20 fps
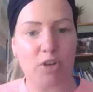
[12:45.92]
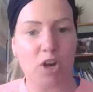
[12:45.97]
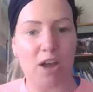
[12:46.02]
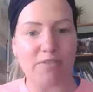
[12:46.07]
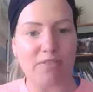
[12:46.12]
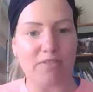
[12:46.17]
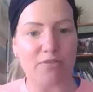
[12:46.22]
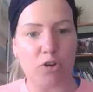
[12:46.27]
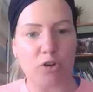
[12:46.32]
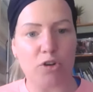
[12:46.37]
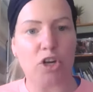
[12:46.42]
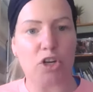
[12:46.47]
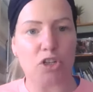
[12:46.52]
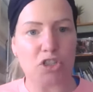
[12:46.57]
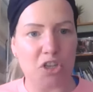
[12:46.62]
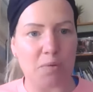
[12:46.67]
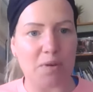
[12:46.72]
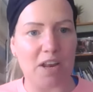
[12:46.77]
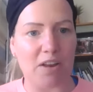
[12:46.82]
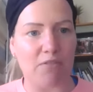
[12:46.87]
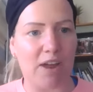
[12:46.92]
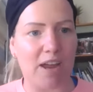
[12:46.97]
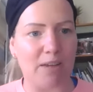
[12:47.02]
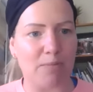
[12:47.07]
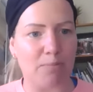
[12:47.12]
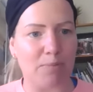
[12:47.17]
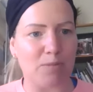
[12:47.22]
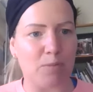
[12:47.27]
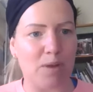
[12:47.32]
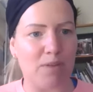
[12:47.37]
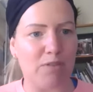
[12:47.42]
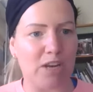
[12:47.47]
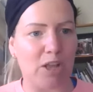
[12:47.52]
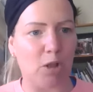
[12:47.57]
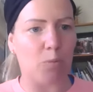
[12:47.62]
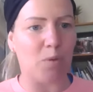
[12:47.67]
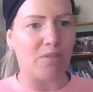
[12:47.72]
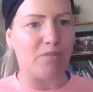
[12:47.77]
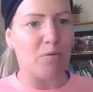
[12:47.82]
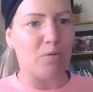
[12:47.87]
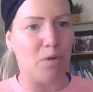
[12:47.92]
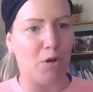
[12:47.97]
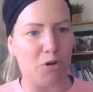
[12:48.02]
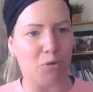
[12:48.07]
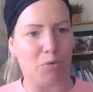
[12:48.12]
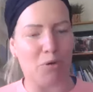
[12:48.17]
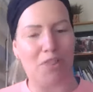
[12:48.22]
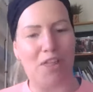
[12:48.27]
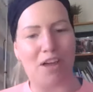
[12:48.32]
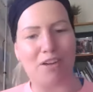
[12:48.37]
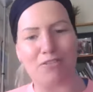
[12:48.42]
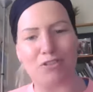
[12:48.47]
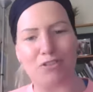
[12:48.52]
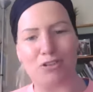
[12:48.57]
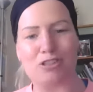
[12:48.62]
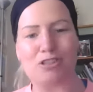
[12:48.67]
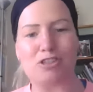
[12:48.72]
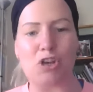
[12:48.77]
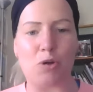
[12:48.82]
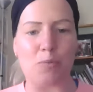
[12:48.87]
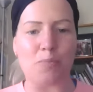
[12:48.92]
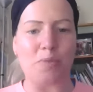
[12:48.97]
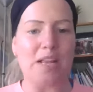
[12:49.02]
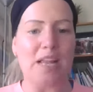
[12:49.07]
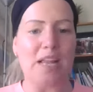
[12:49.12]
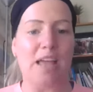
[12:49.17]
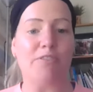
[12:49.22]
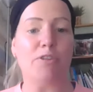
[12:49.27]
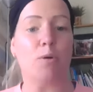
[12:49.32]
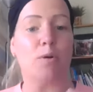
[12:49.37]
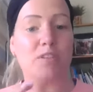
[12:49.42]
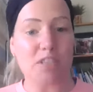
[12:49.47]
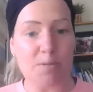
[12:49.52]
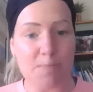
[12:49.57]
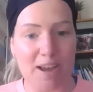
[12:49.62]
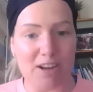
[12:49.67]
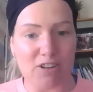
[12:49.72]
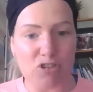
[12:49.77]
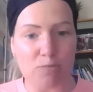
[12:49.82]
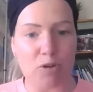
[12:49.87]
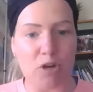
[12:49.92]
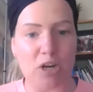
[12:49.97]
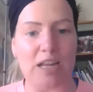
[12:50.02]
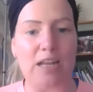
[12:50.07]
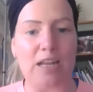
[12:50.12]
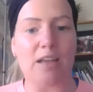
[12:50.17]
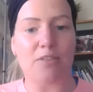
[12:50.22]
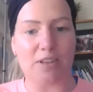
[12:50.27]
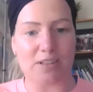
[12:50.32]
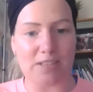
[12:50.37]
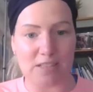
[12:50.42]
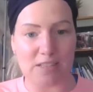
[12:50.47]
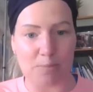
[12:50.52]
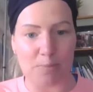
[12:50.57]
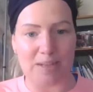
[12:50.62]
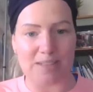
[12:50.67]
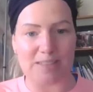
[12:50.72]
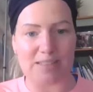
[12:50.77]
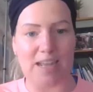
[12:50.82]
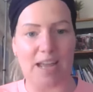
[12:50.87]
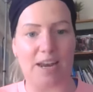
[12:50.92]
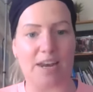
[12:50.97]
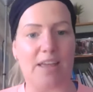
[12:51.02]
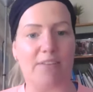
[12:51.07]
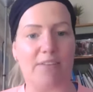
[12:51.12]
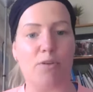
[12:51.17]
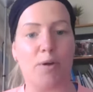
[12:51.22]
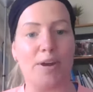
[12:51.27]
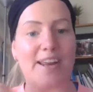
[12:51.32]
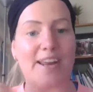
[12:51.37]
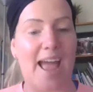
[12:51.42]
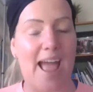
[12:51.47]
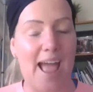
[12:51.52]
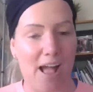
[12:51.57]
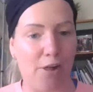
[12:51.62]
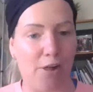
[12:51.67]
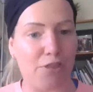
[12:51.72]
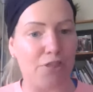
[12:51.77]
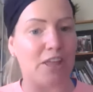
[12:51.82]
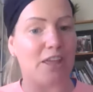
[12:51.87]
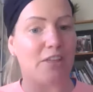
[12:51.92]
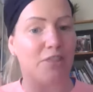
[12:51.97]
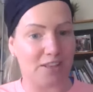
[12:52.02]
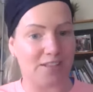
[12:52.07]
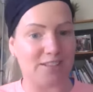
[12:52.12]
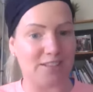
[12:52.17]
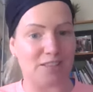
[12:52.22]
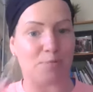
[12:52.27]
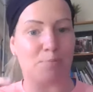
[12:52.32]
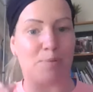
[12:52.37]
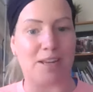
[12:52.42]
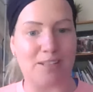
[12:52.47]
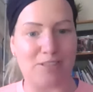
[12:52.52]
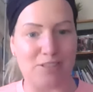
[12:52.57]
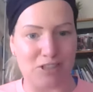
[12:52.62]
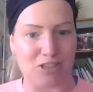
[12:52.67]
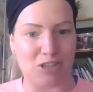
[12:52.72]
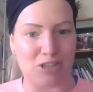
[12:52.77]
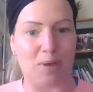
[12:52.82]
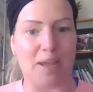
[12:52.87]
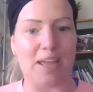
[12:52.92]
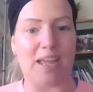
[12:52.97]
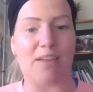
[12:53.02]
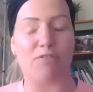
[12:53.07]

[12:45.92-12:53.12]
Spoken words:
not having fun, you're not doing it right. But we have a little bit of a motto on that front. So if you want some extra money, this is the place to get it. If you want to get healthy, this is the place to do it.